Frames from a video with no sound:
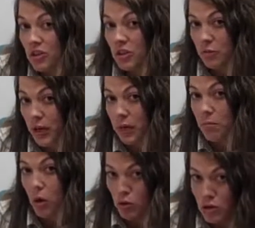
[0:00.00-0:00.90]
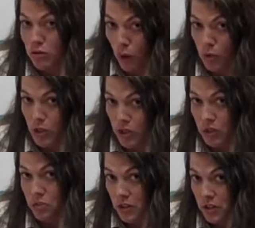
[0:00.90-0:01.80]
doing most of what we
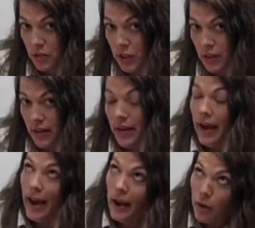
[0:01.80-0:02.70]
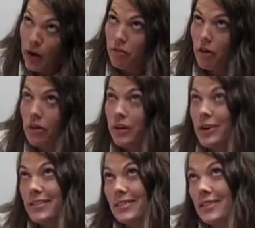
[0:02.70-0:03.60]
should be doing. However,
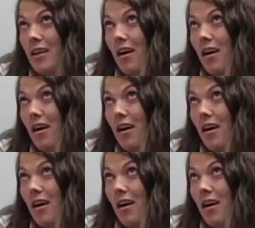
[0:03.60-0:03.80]
it's